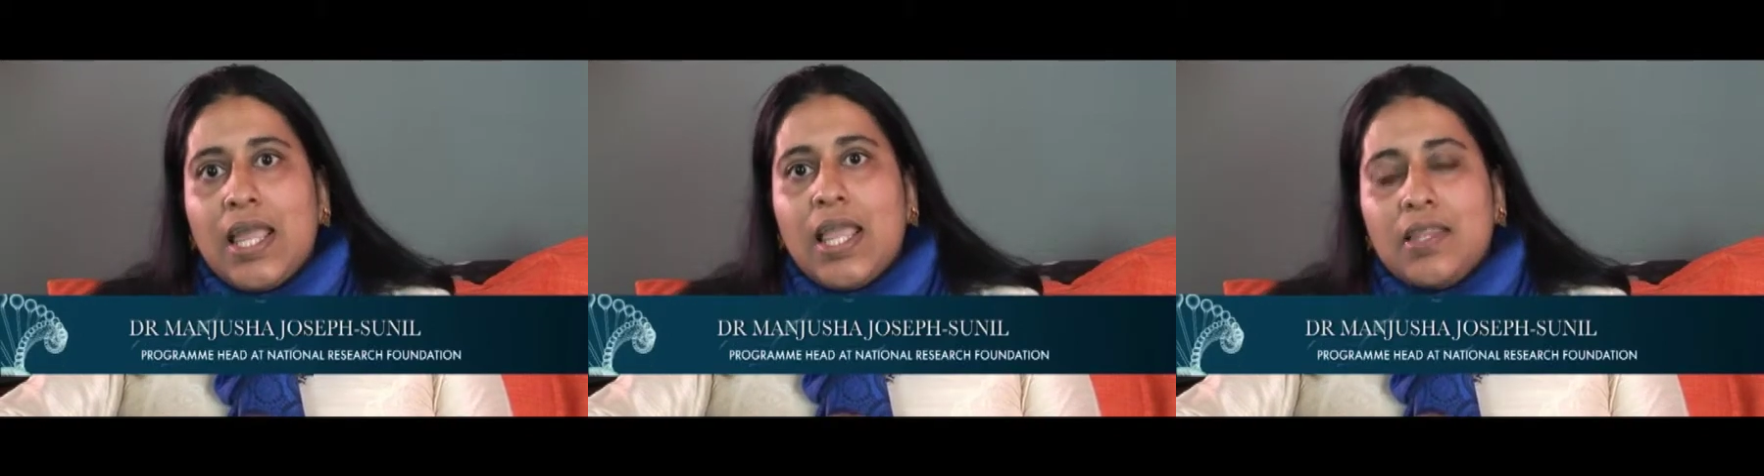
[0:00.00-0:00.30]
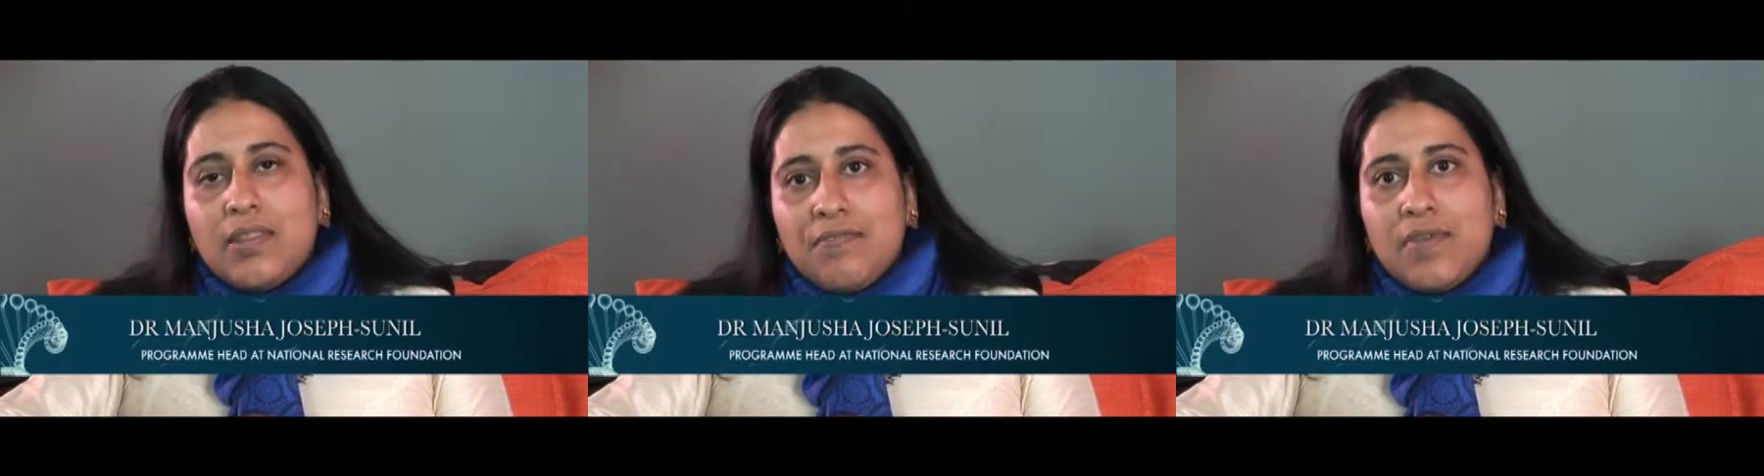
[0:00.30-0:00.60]

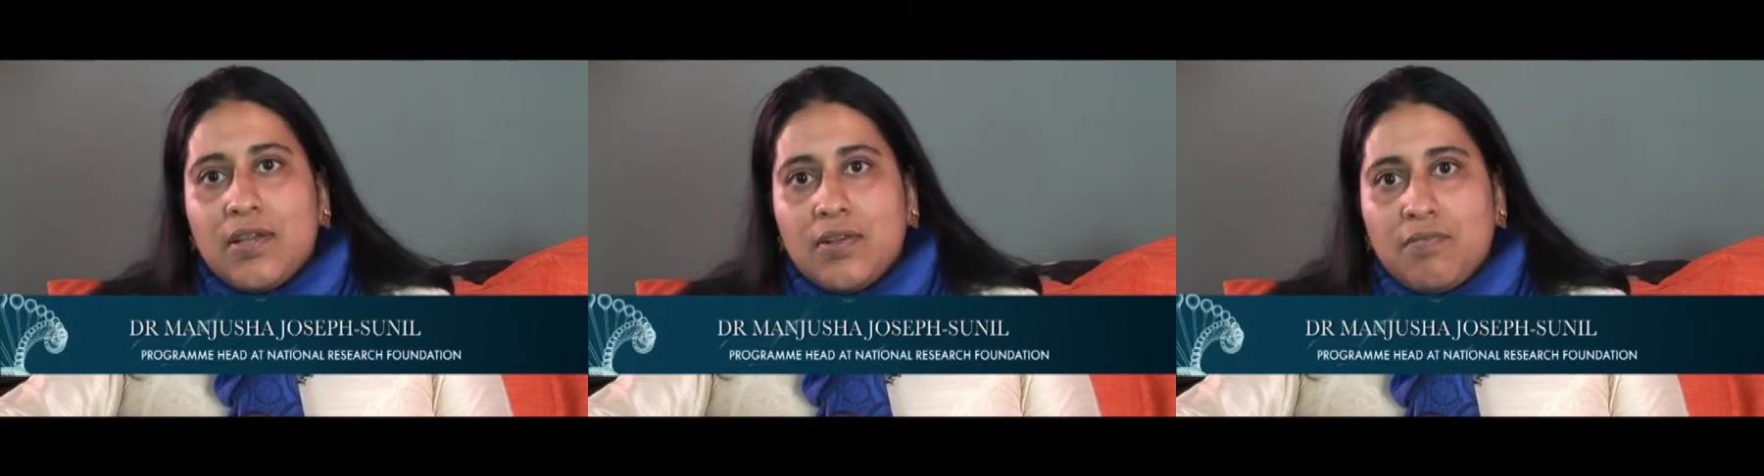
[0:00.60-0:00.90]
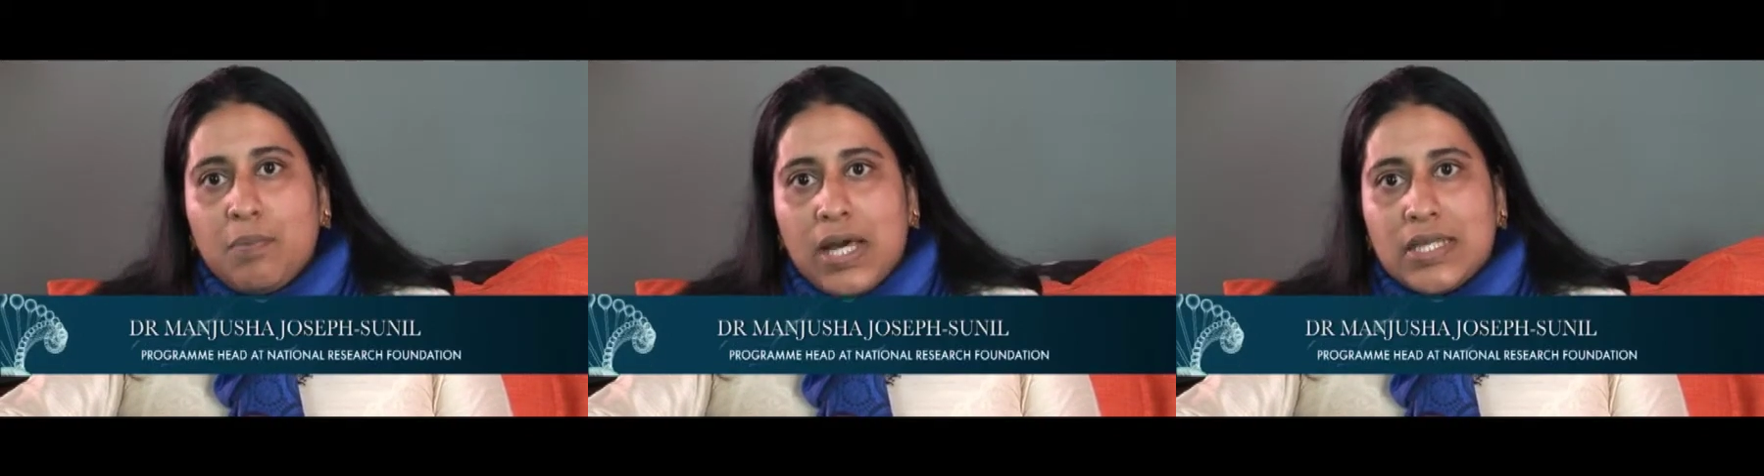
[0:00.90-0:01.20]
in the field
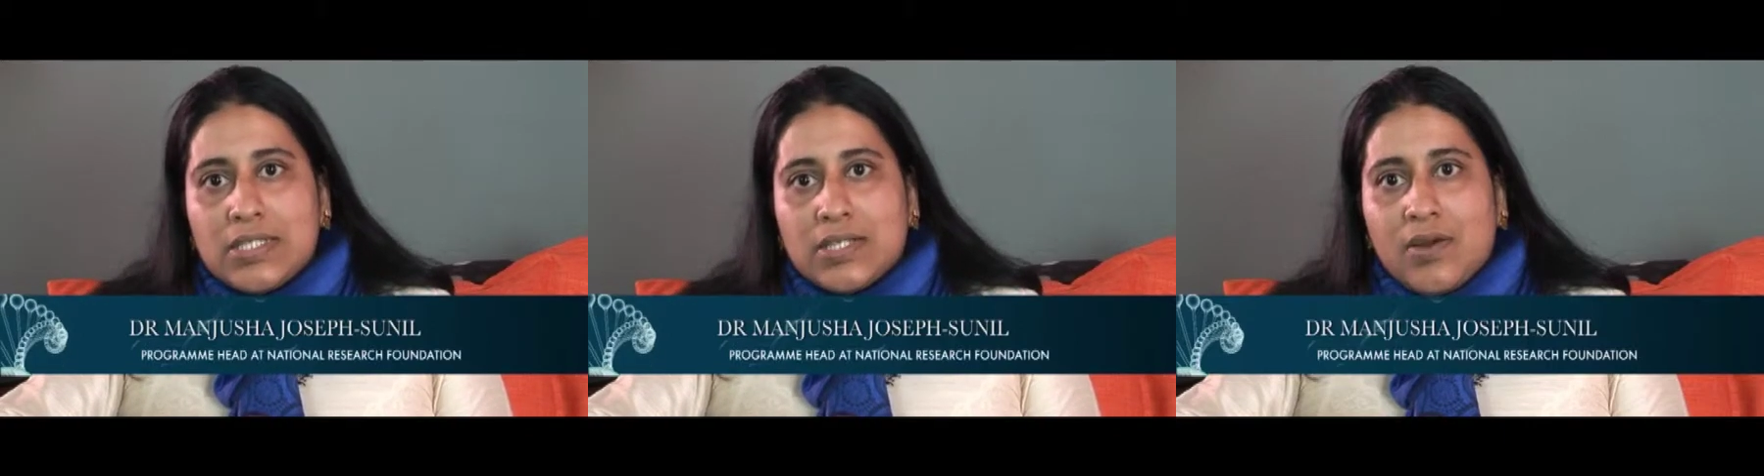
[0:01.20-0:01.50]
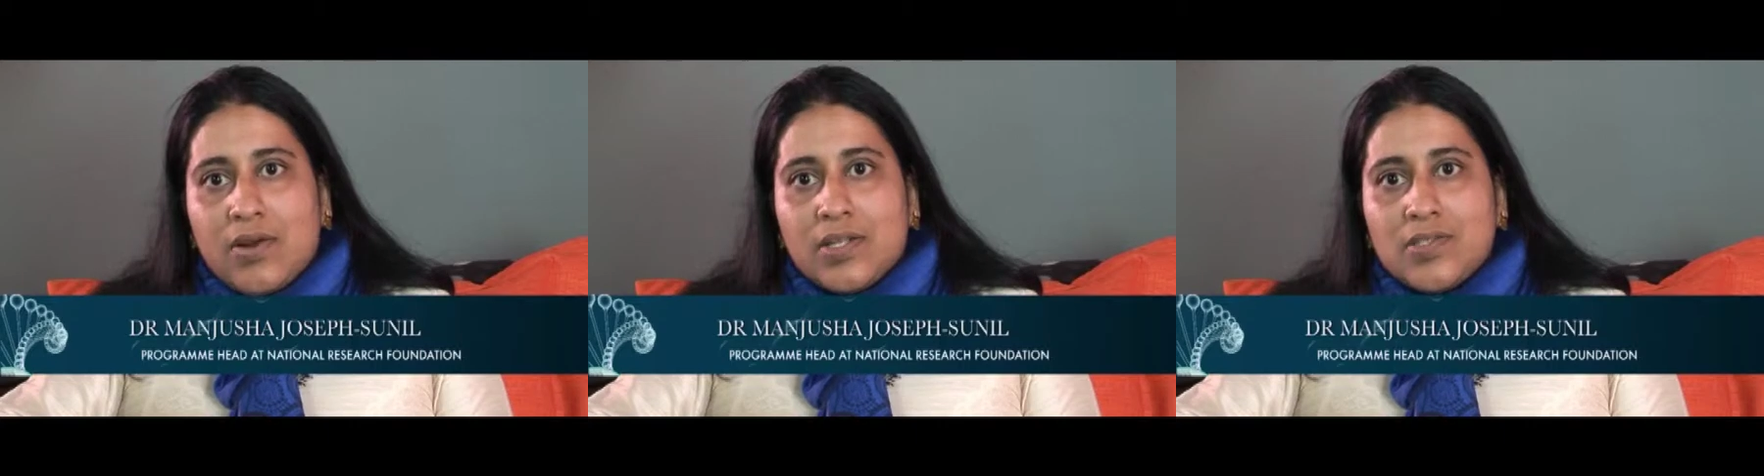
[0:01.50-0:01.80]
of
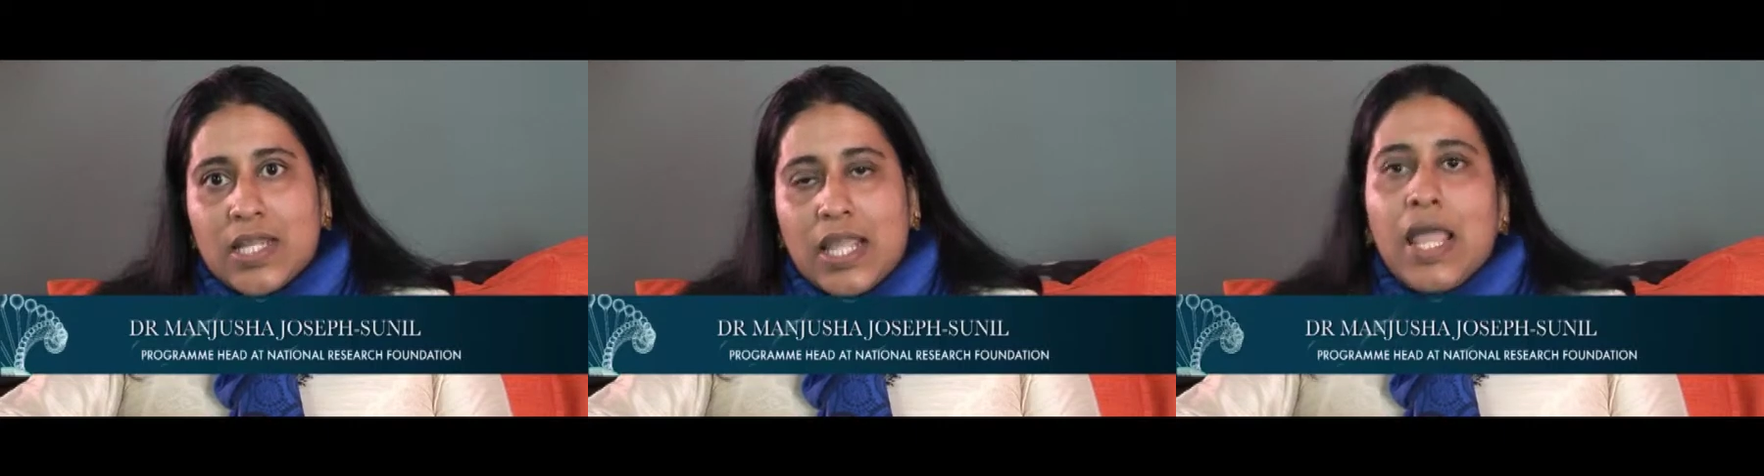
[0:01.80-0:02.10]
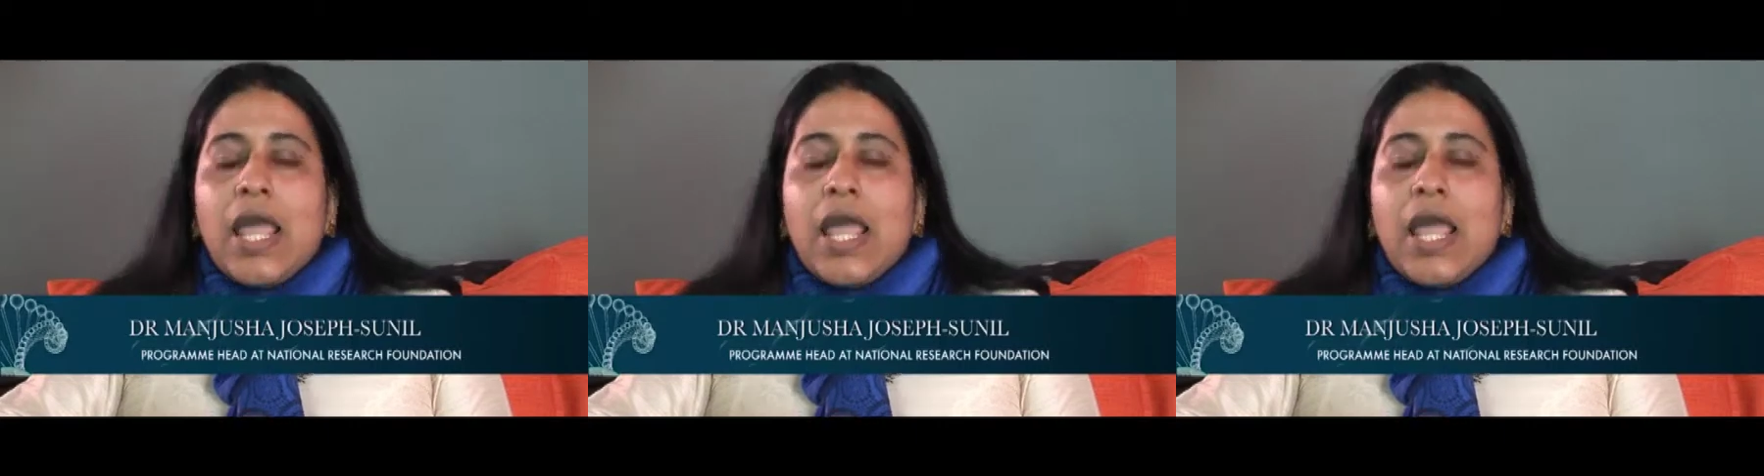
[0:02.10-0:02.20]
biotechnology.